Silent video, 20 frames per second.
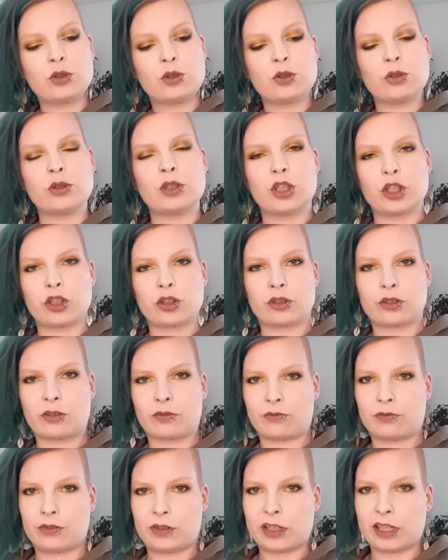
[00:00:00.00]
do enjoy
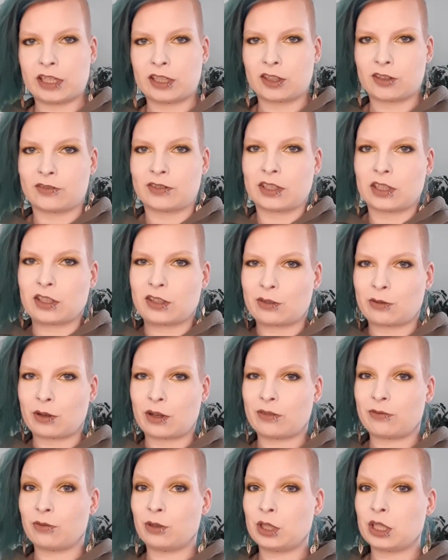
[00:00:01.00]
the feeling of it, so
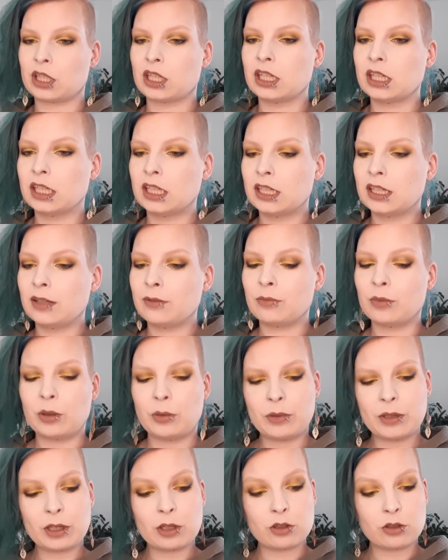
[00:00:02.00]
I would
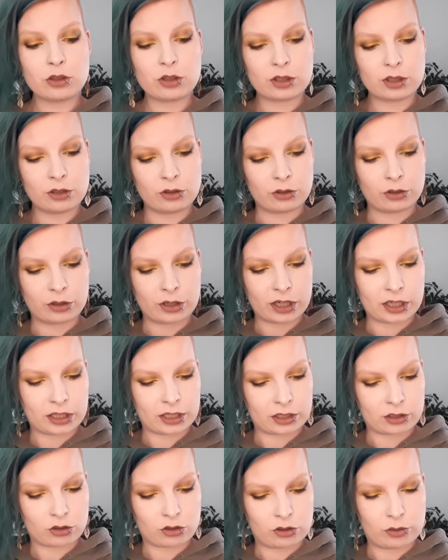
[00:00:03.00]
maybe consider
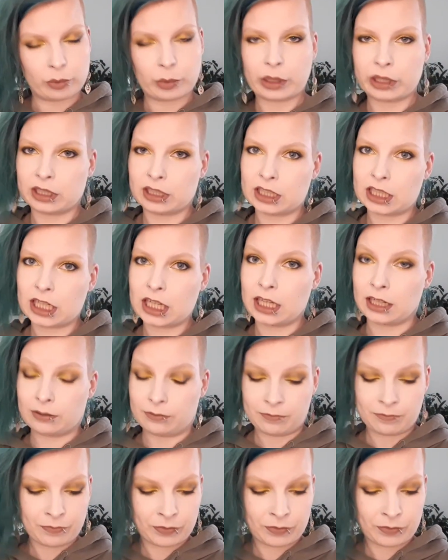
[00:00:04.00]
actually buying it again.